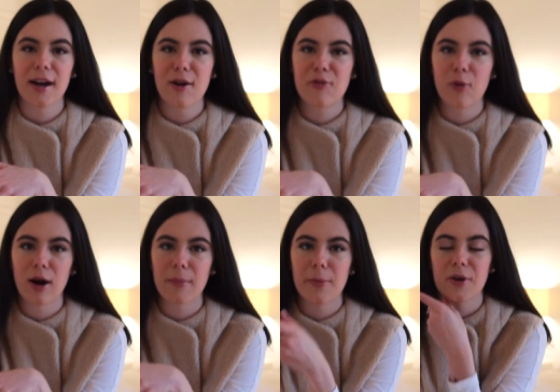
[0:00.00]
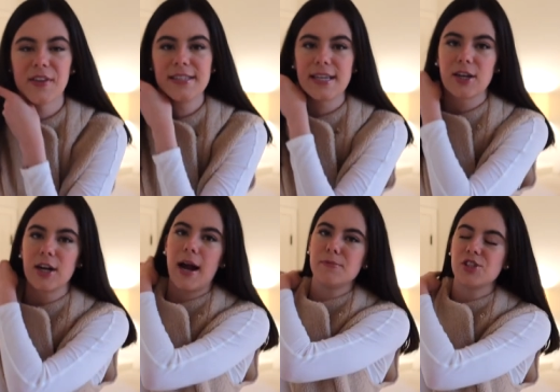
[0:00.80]
it for my birthday
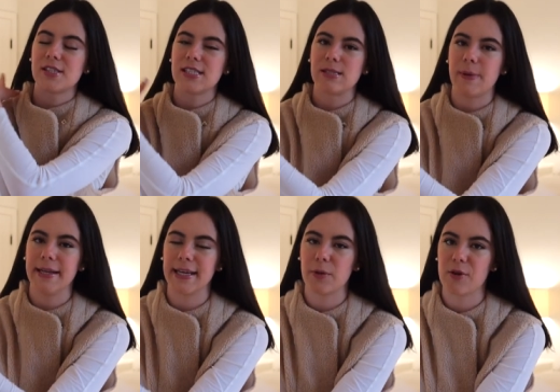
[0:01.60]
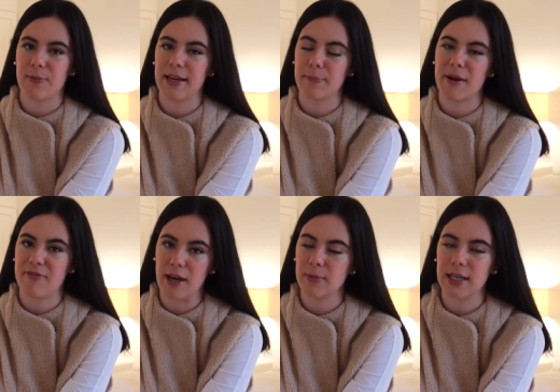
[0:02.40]
dinner I'm just spending it with like my, my,
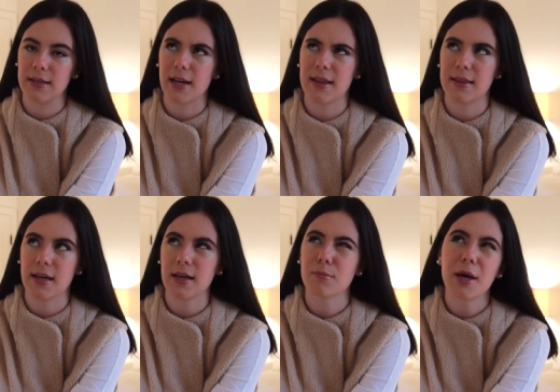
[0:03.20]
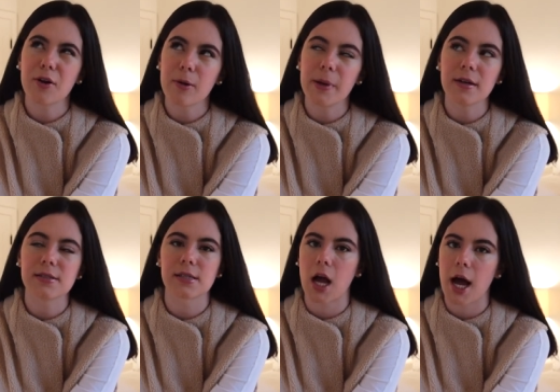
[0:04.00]
family and I think my
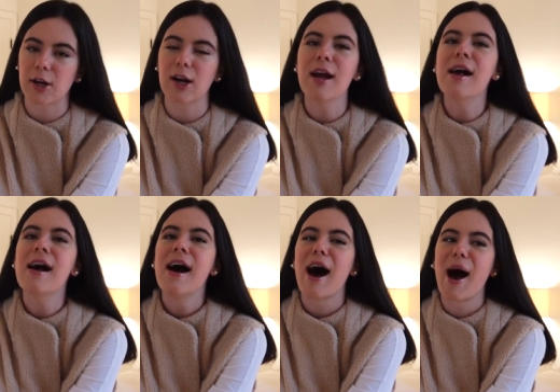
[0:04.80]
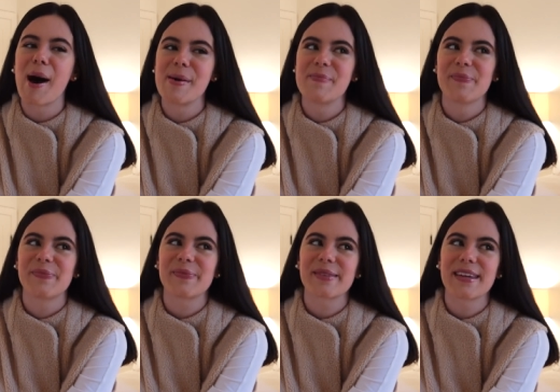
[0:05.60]
grandparents and Connor
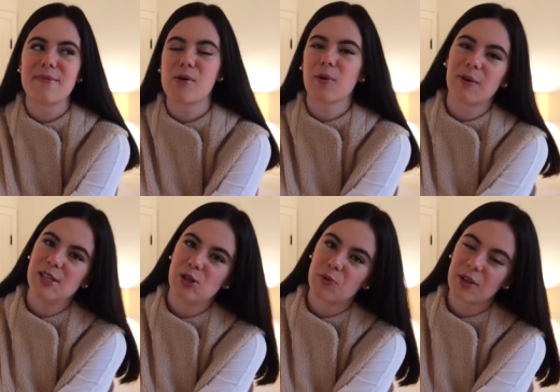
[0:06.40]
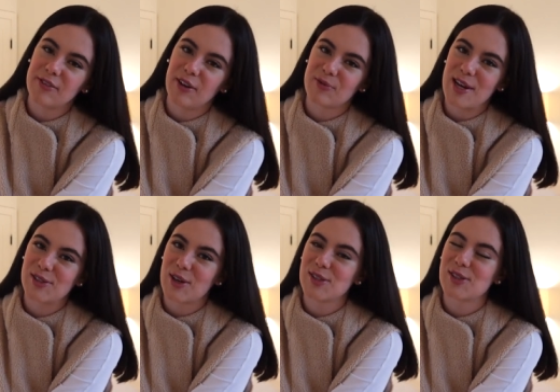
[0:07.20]
um, but we're going to a really fun
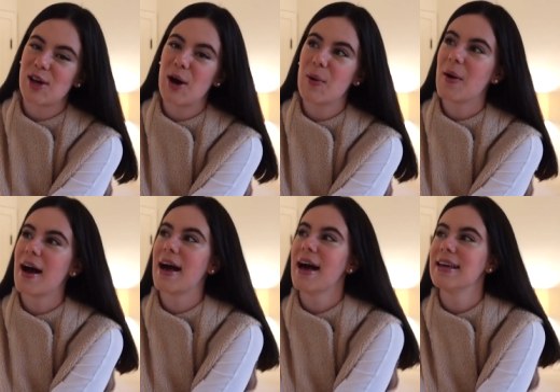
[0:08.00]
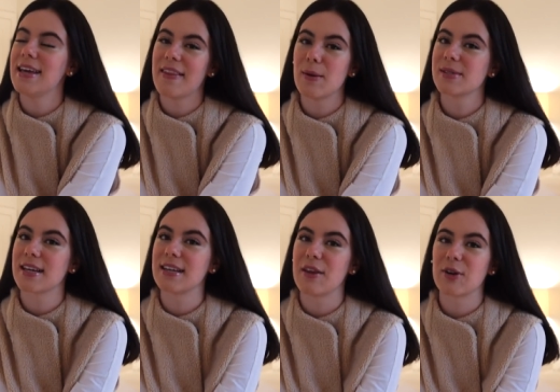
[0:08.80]
restaurant so yeah, that was
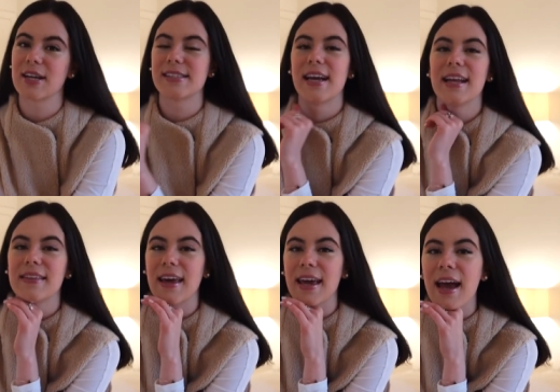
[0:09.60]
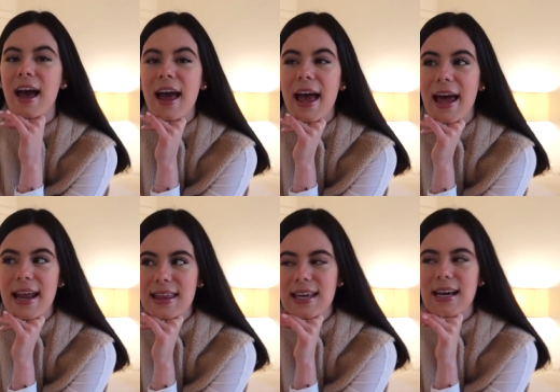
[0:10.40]
like another exciting thing. And
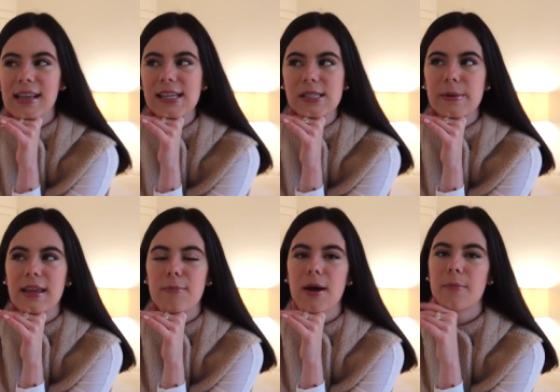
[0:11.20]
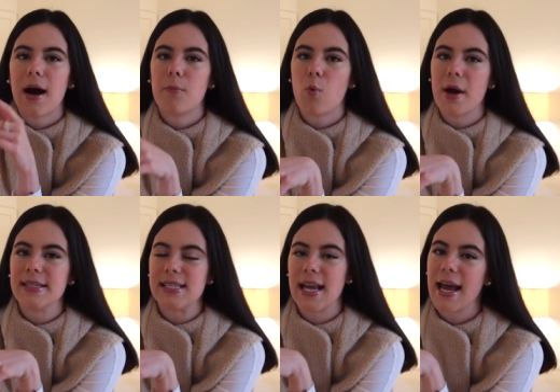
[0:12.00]
I think Elizabeth and my mom
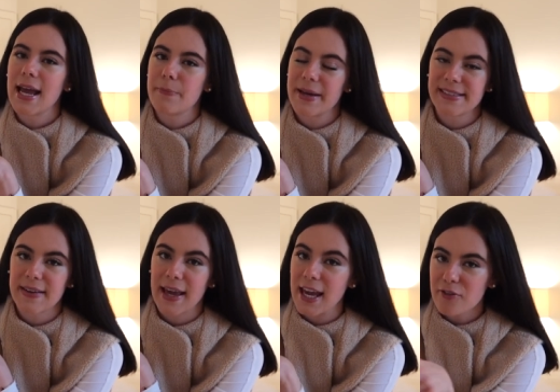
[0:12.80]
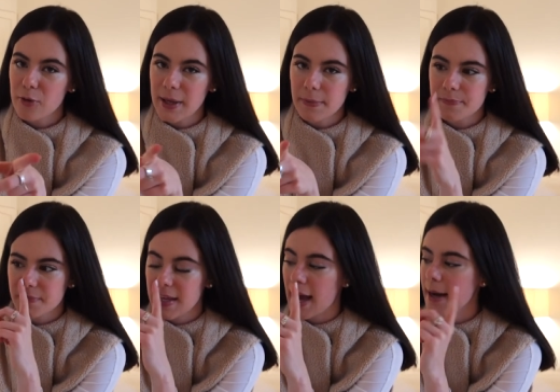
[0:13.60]
went today and picked out a cake for me.
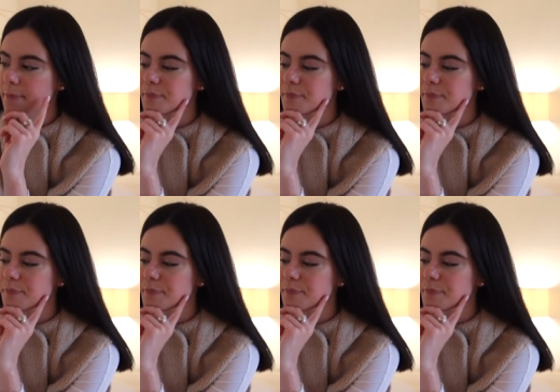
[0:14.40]
Yeah.